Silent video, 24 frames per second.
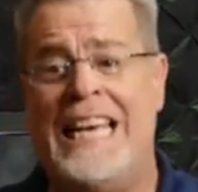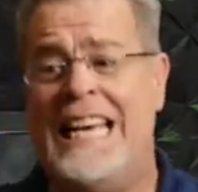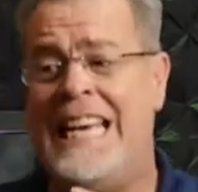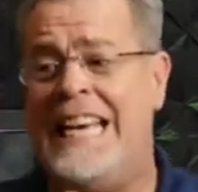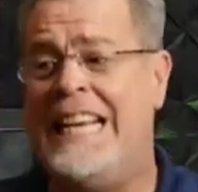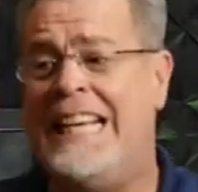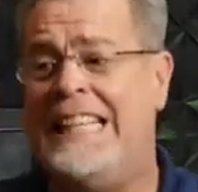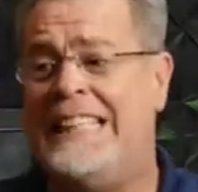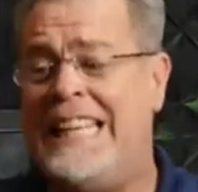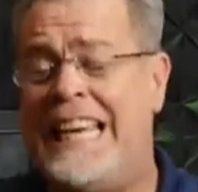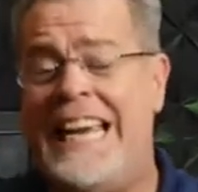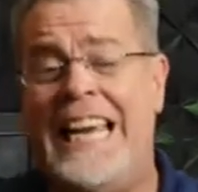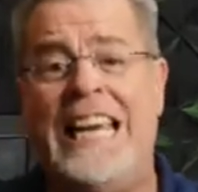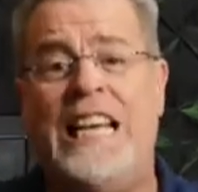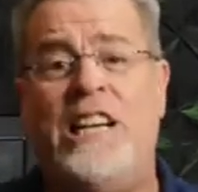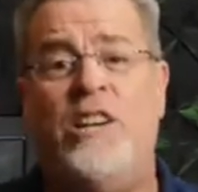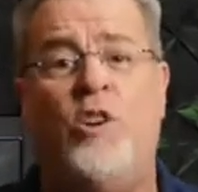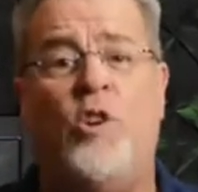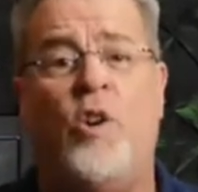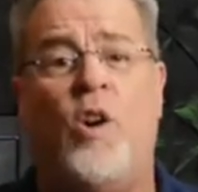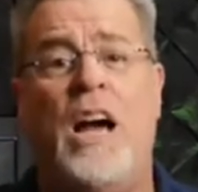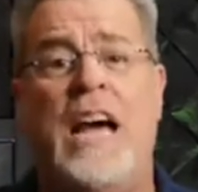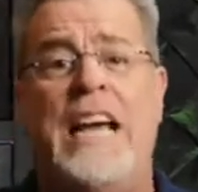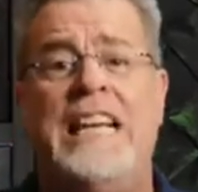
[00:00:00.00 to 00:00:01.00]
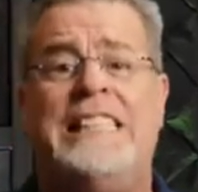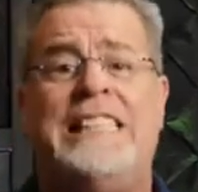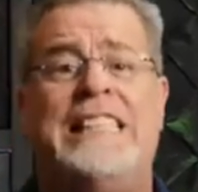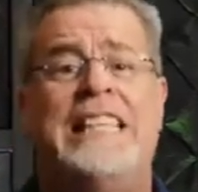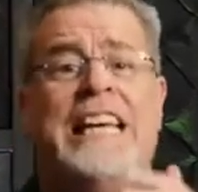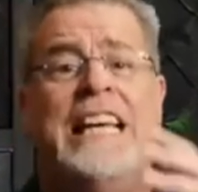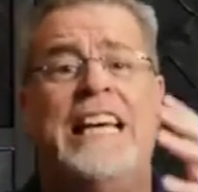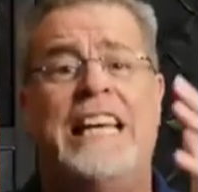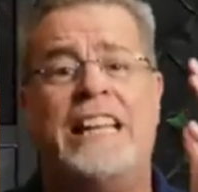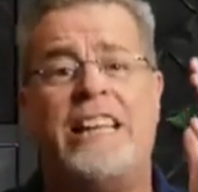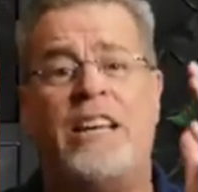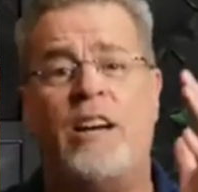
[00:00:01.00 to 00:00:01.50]
He's in Christ,
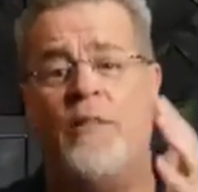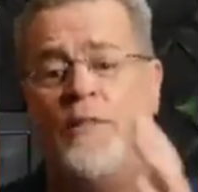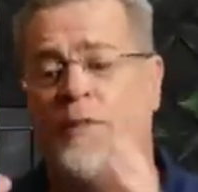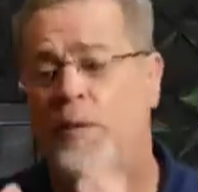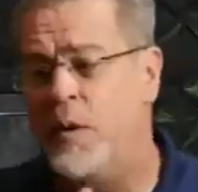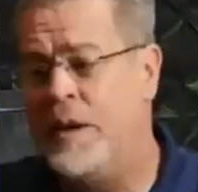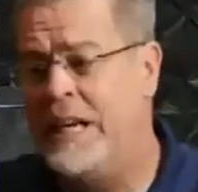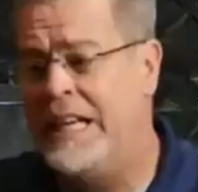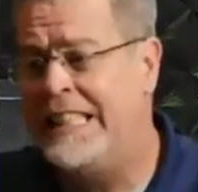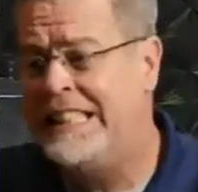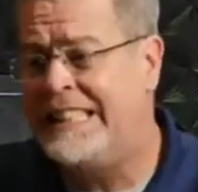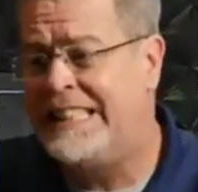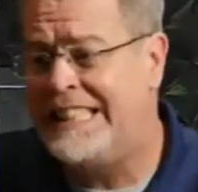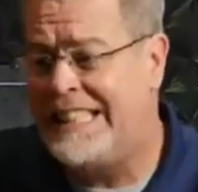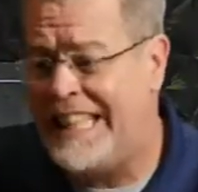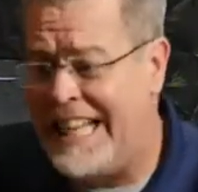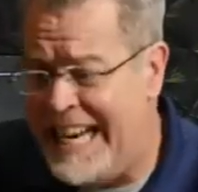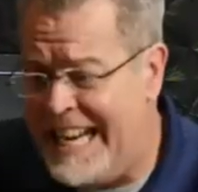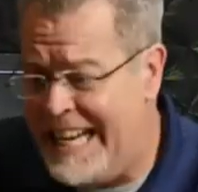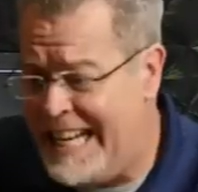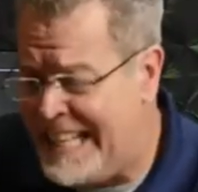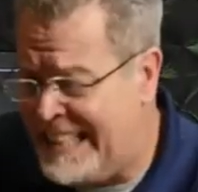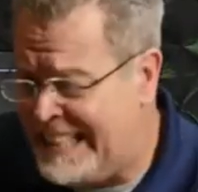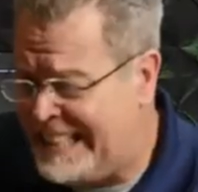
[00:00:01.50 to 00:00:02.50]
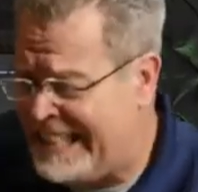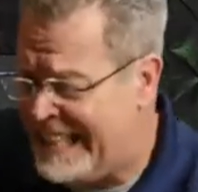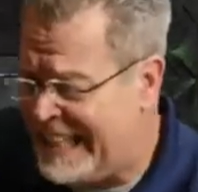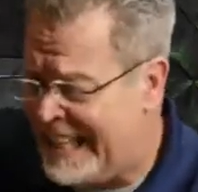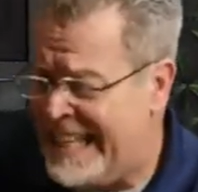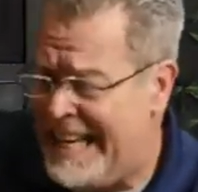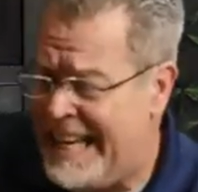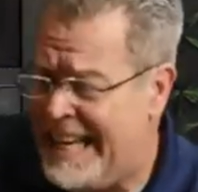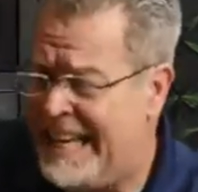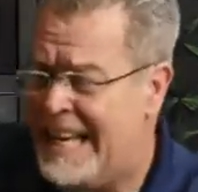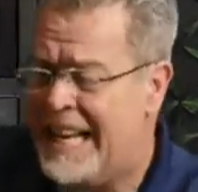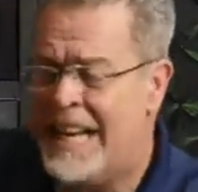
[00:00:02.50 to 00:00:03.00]
therefore his slate is
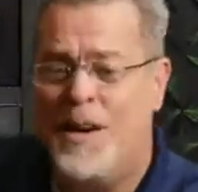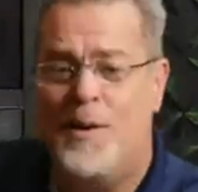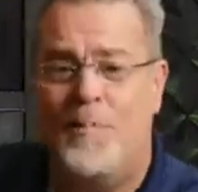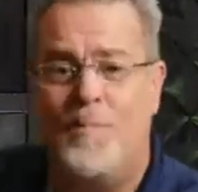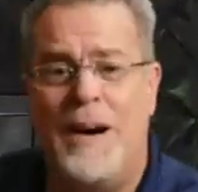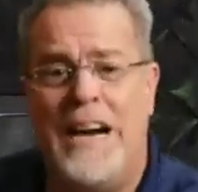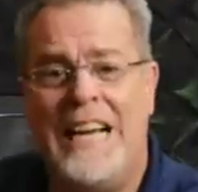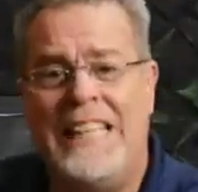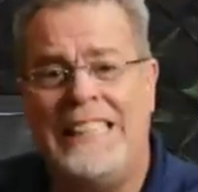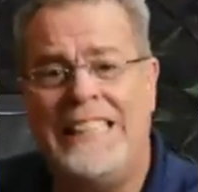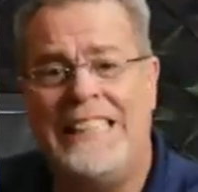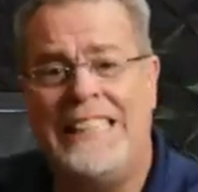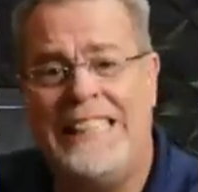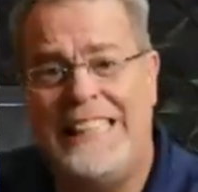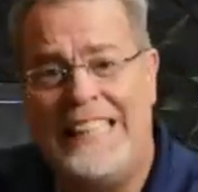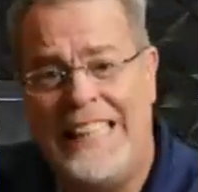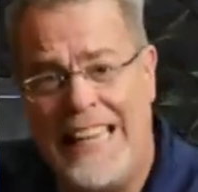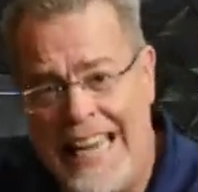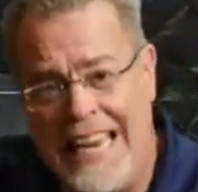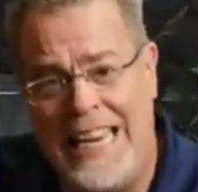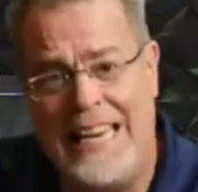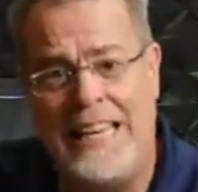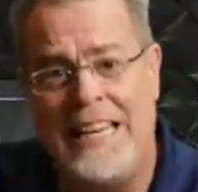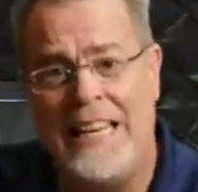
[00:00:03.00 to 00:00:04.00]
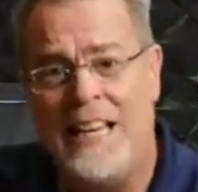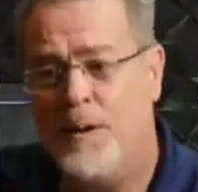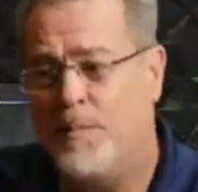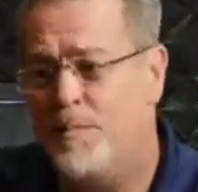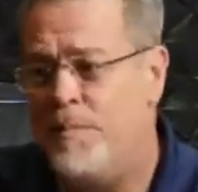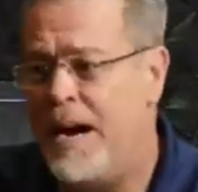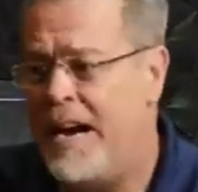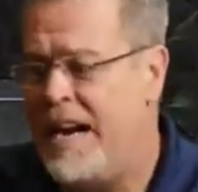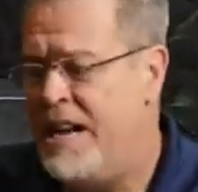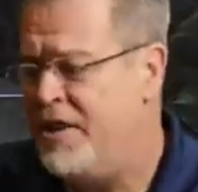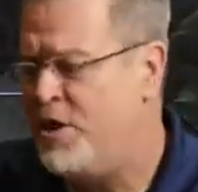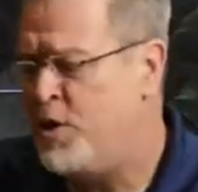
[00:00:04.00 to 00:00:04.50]
clean. My slate,
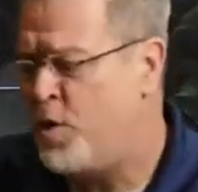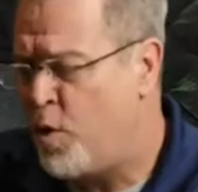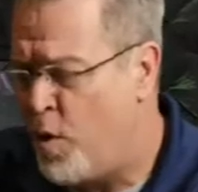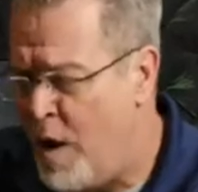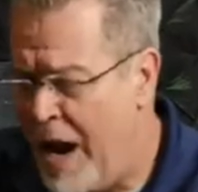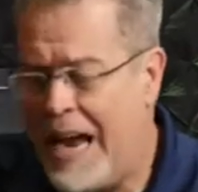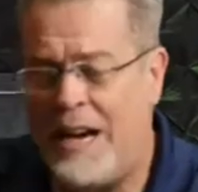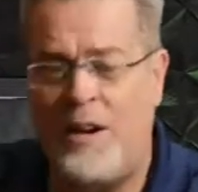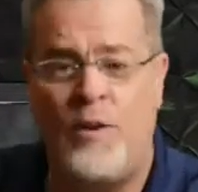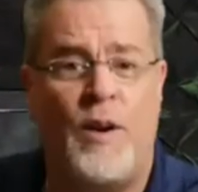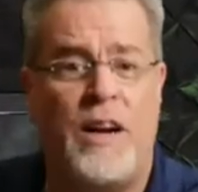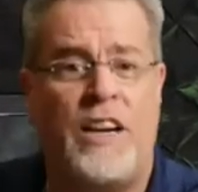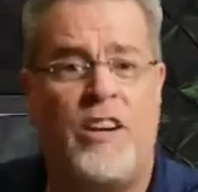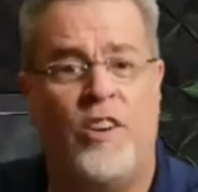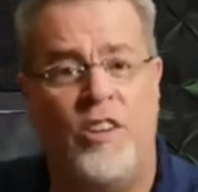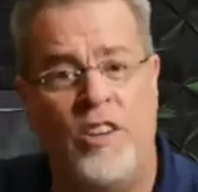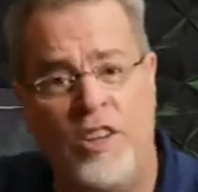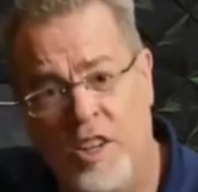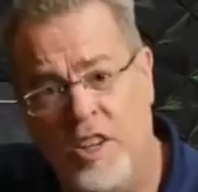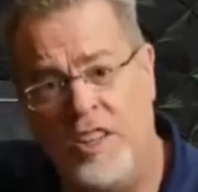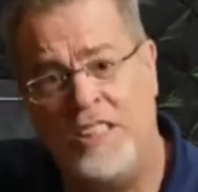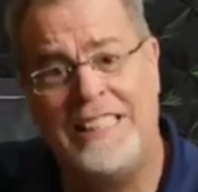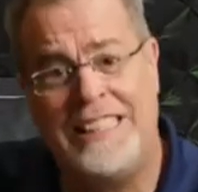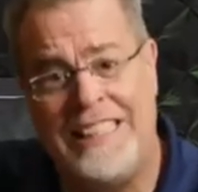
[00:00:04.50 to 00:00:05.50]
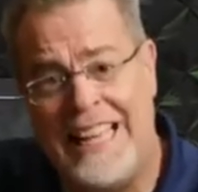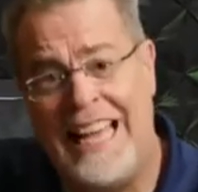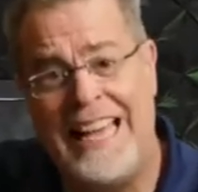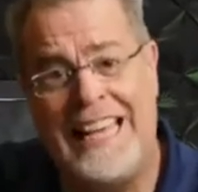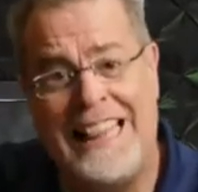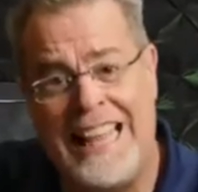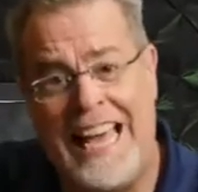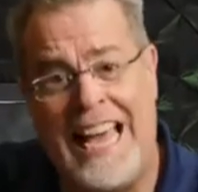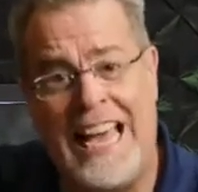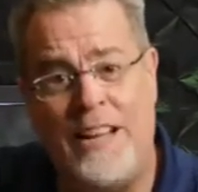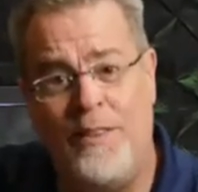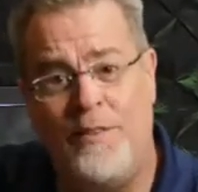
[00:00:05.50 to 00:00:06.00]
my track record looks
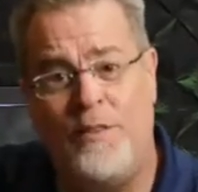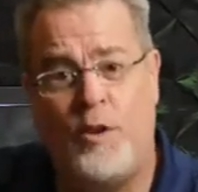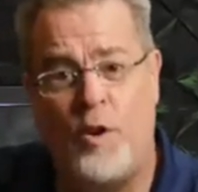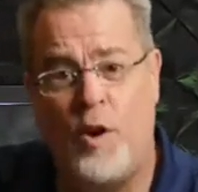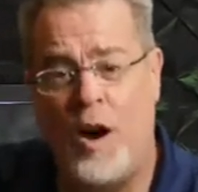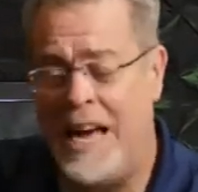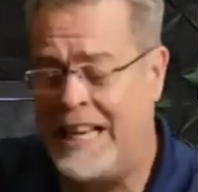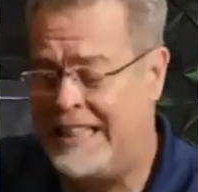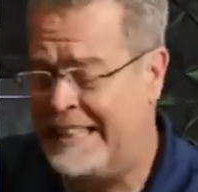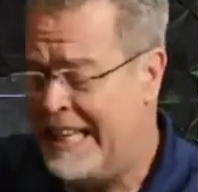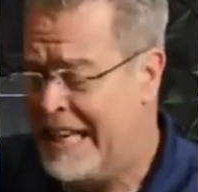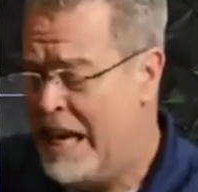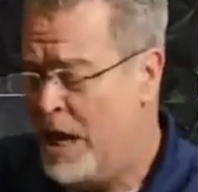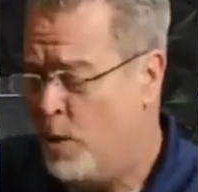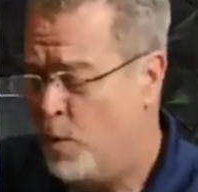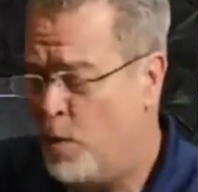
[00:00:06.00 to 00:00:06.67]
like that of Christ.